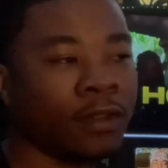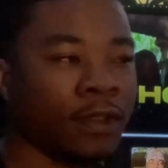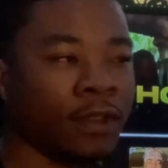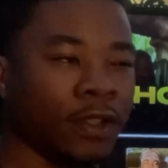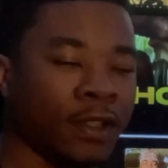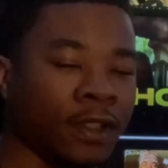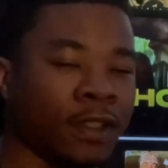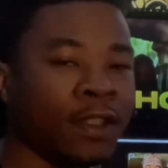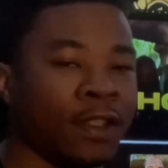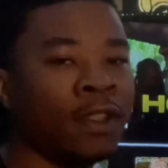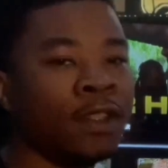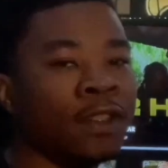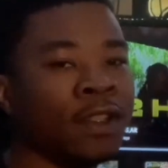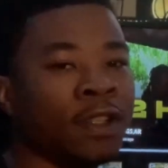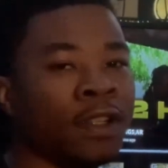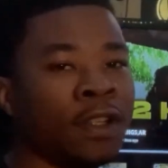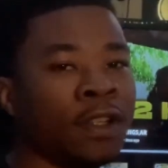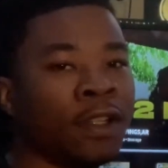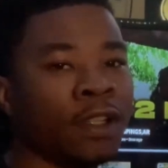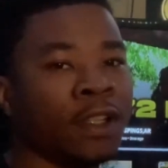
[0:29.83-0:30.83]
This is the
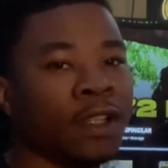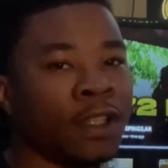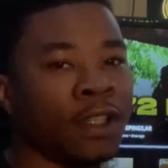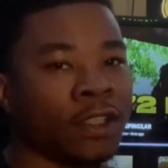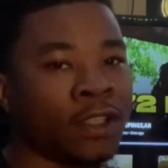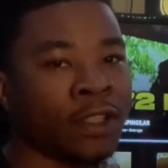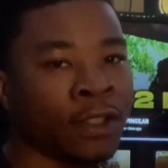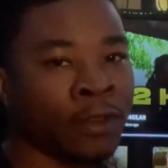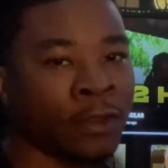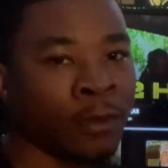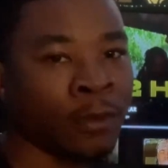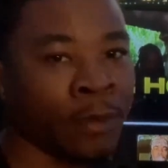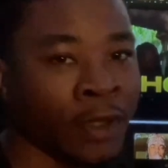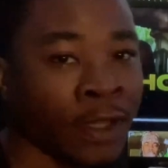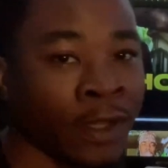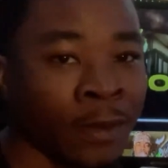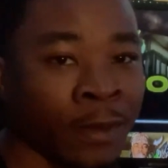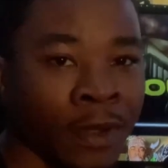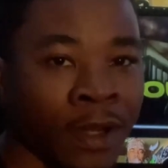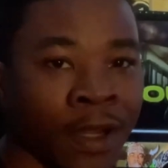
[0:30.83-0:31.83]
Uncut Channel,
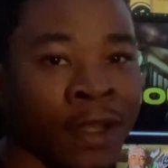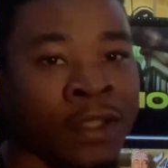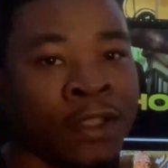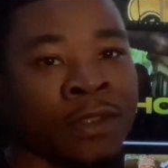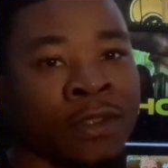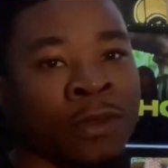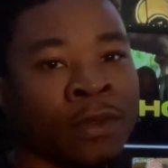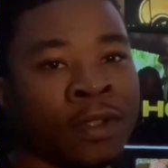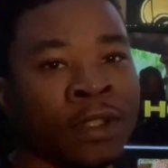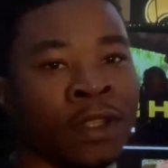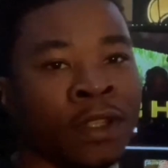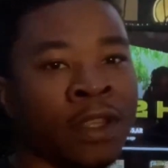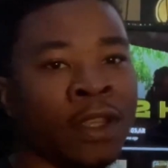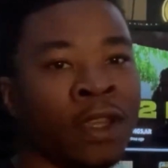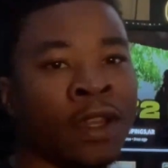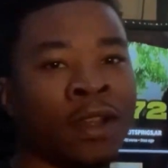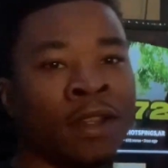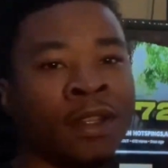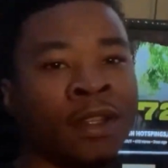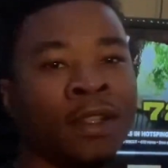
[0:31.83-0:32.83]
man, but I just want to give
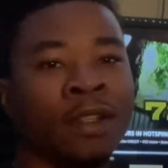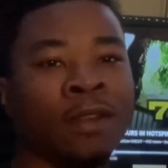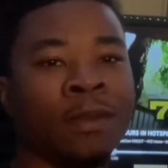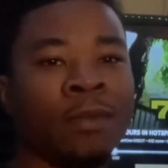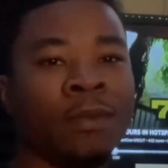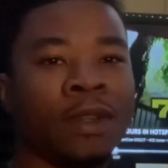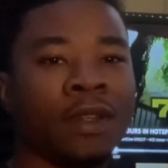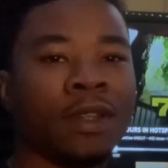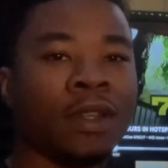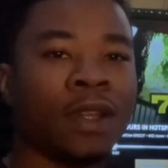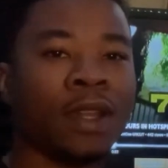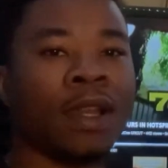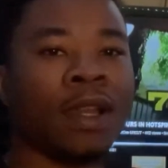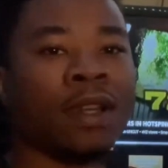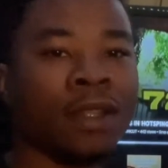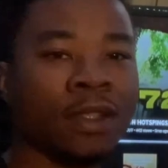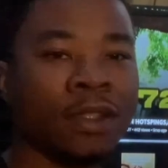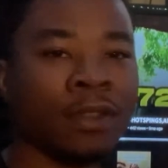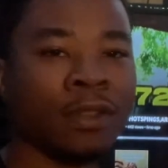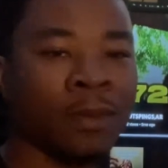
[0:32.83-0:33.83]
y'all a little bit of
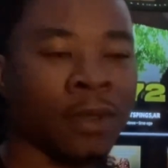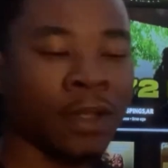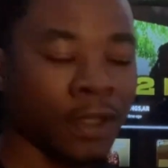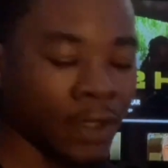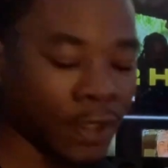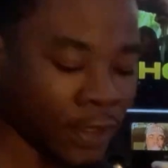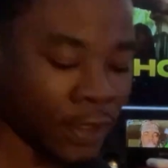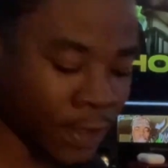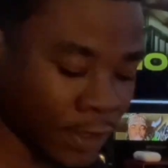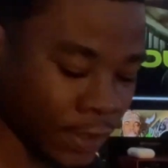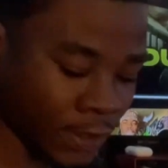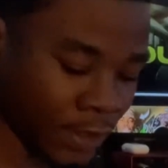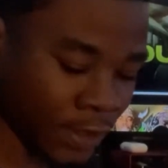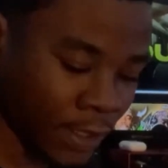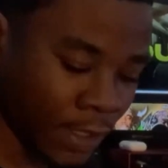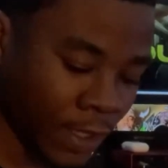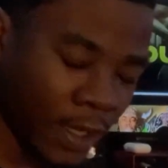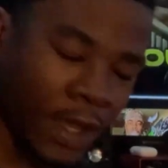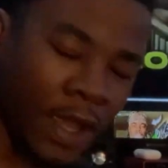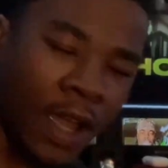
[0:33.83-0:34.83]
knowledge, man, because
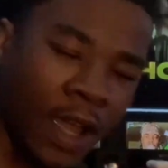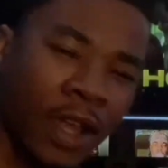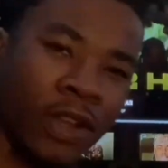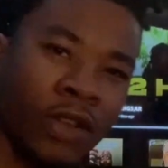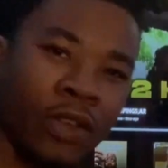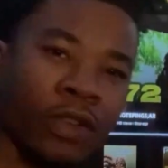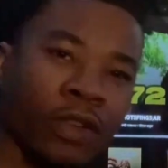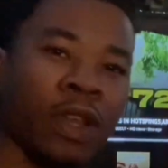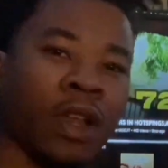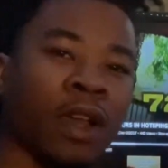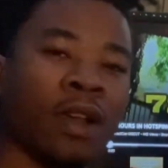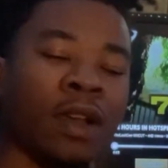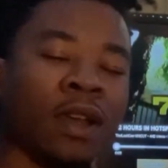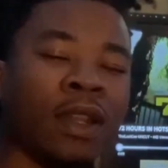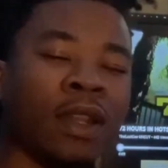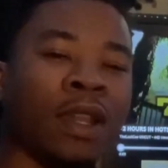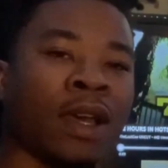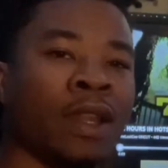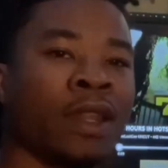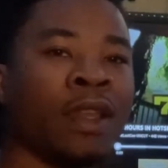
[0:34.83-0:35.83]
I know y'all, a
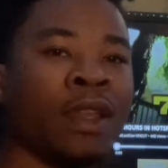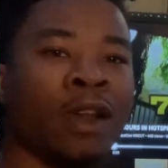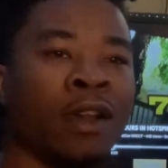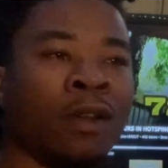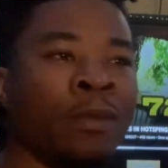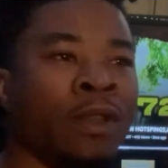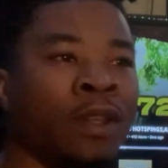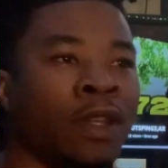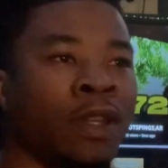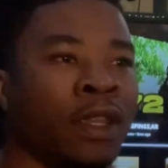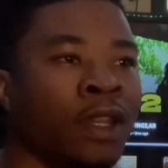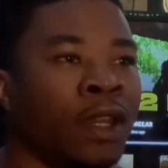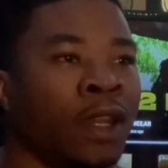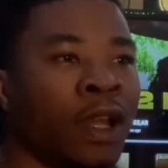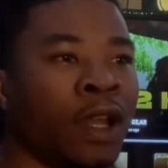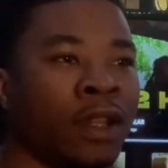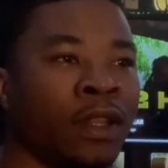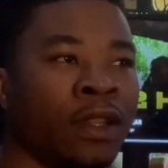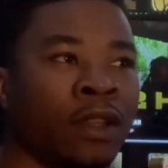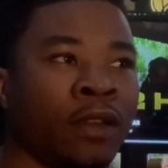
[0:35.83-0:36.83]
lot of y'all be needing
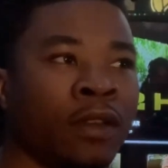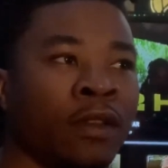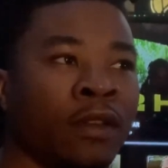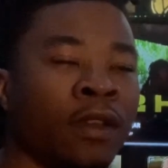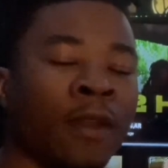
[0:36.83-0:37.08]
out there.